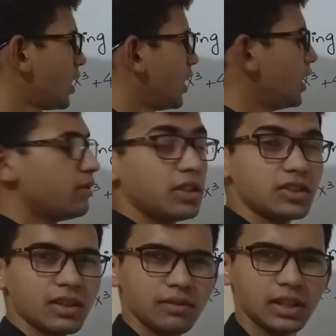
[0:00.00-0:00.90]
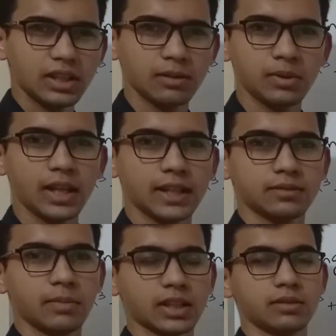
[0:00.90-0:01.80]
in which the variable has
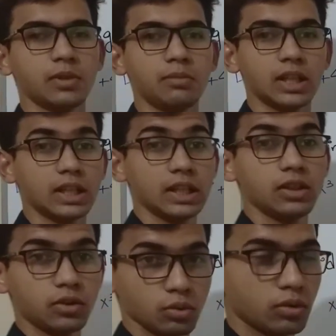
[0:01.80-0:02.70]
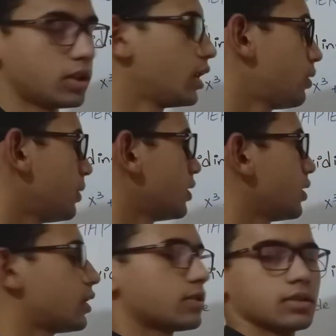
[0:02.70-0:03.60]
maximum degree 2. It means
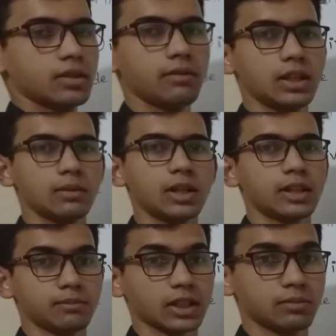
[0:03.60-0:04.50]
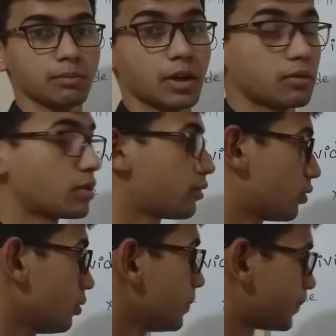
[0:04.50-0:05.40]
the variable has maximum power of
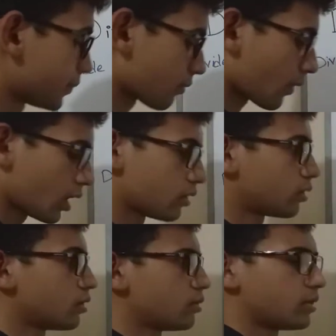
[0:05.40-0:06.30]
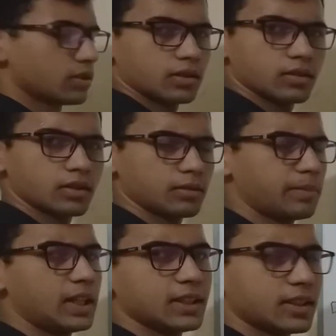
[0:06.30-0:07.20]
2. So
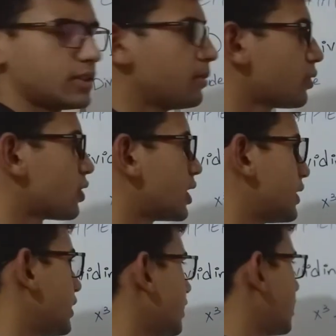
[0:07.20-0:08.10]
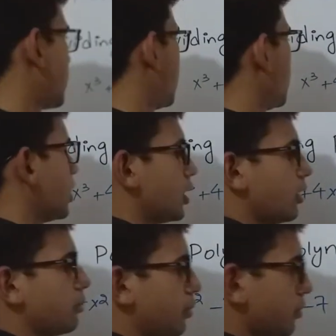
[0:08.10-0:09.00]
repeating the same processes,
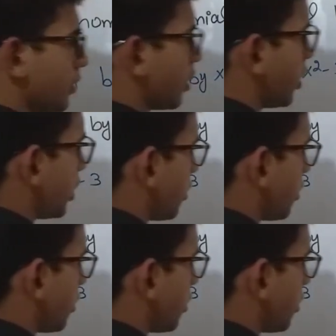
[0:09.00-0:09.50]
I'm going to